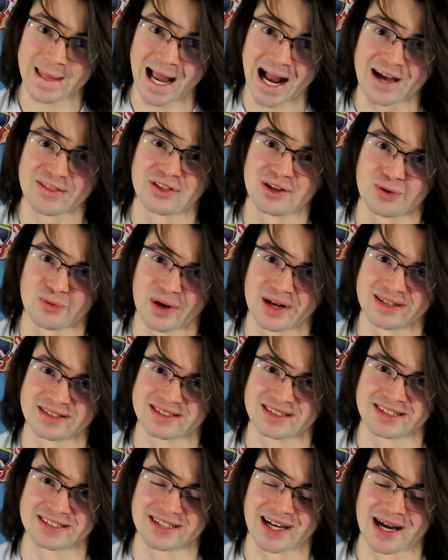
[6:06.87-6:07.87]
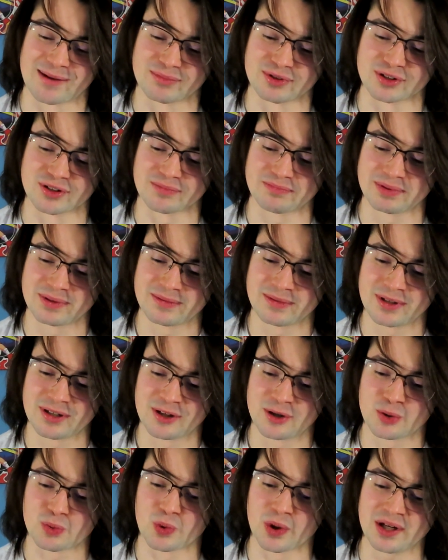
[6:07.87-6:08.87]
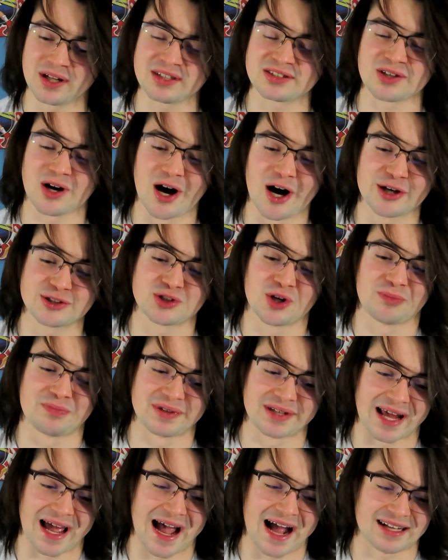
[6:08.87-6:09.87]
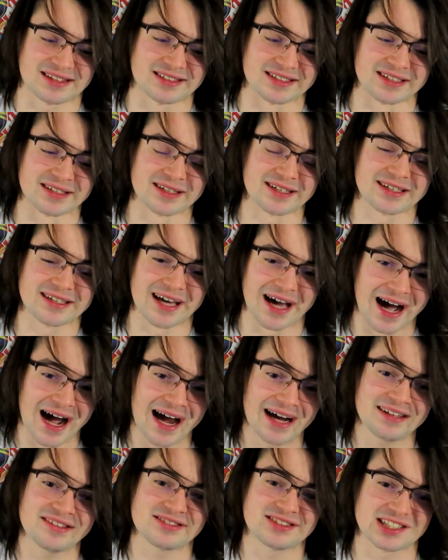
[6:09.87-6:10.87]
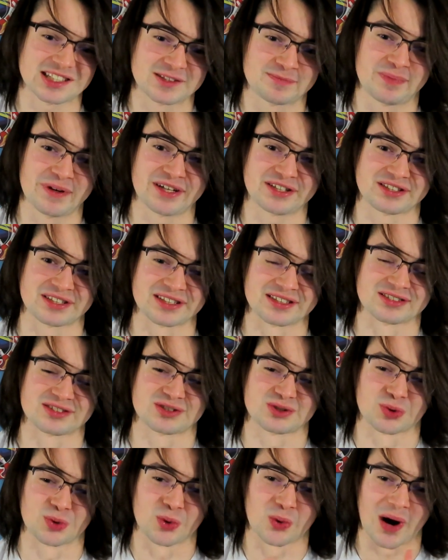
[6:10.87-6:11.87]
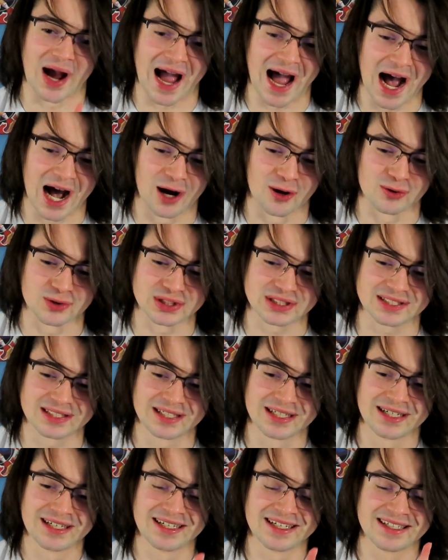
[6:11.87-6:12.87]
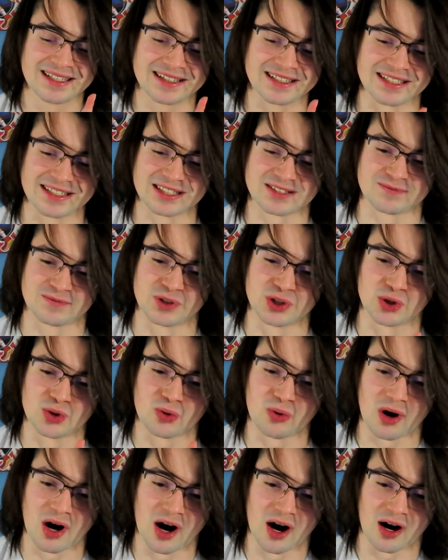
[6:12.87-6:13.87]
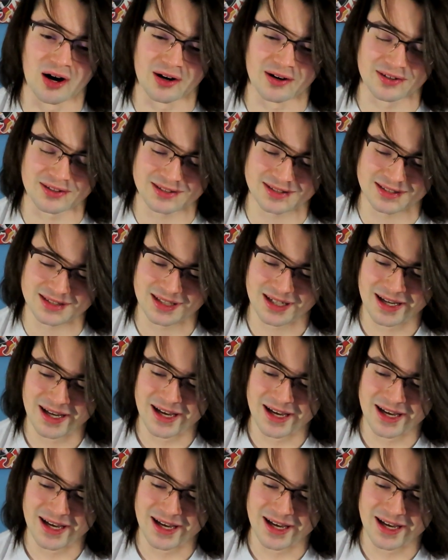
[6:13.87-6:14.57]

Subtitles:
I think Rena's in the time loop. Rena's also been acting kinda suspicious throughout these few arcs.